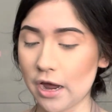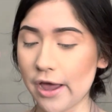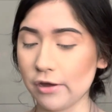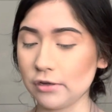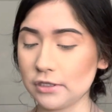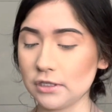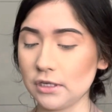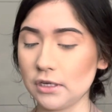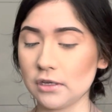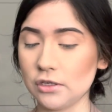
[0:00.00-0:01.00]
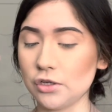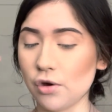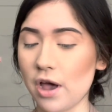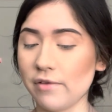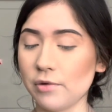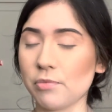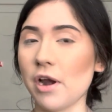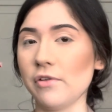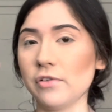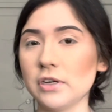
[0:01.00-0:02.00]
I honestly don't have a
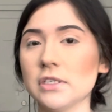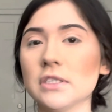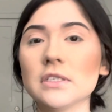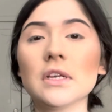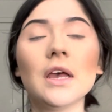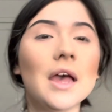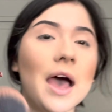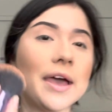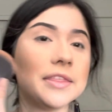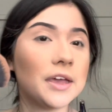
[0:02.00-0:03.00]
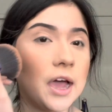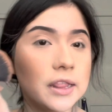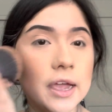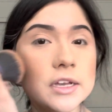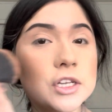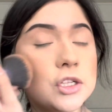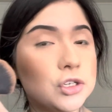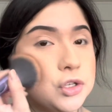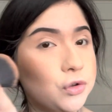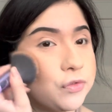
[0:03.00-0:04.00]
preference. I think I liked the
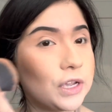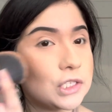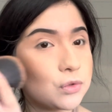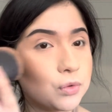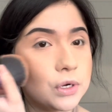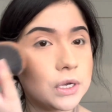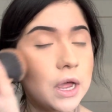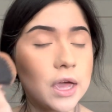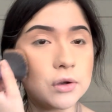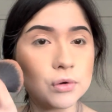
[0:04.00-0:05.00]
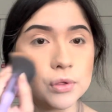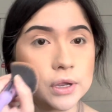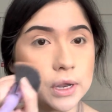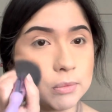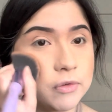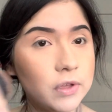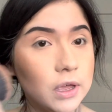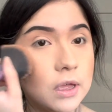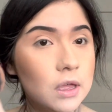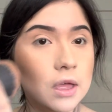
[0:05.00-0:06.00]
Too Faced one, I don't know the name of it,
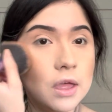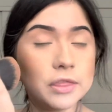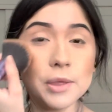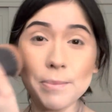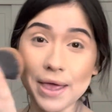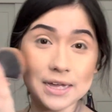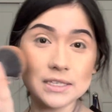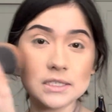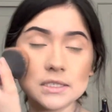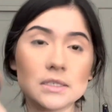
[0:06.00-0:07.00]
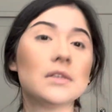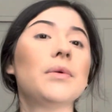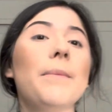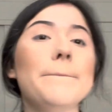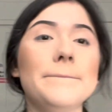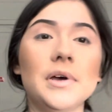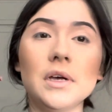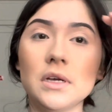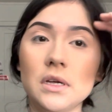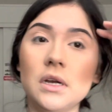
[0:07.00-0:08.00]
the best,
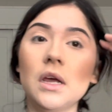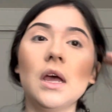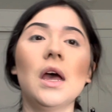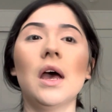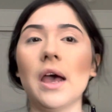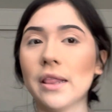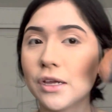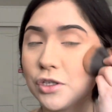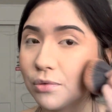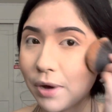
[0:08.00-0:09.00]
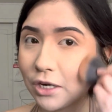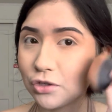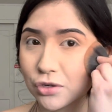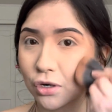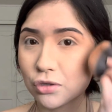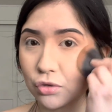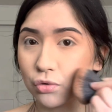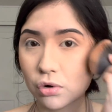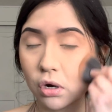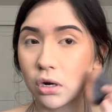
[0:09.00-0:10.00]
but I like to buy
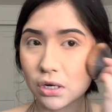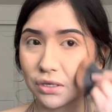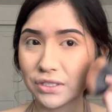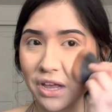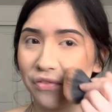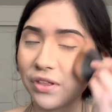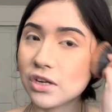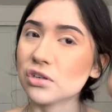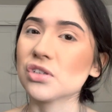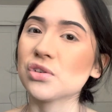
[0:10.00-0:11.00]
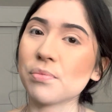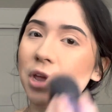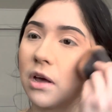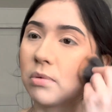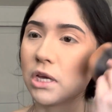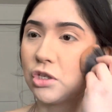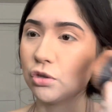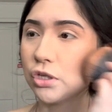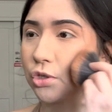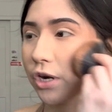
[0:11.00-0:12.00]
drugstore because I feel like drugstore makeup can do
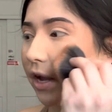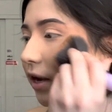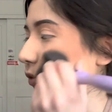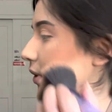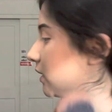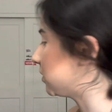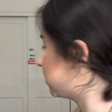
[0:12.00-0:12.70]
the trick anyways.